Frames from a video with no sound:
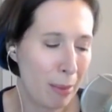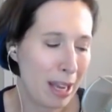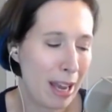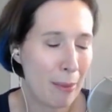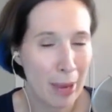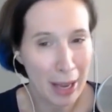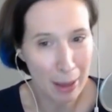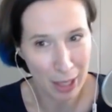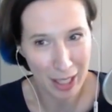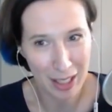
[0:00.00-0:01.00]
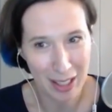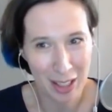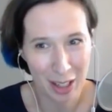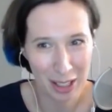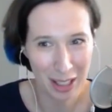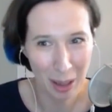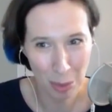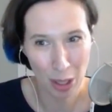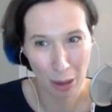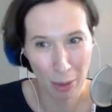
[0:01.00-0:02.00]
let me have my appliances talk to
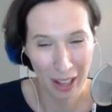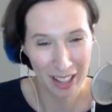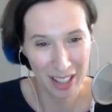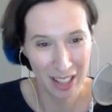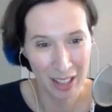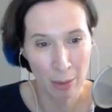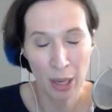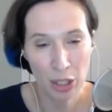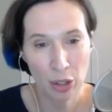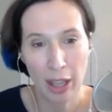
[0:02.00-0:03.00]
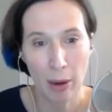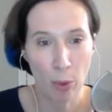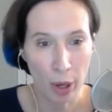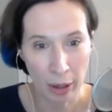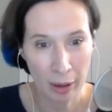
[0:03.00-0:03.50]
Samsung appliances. That's the problem. And make sure they work.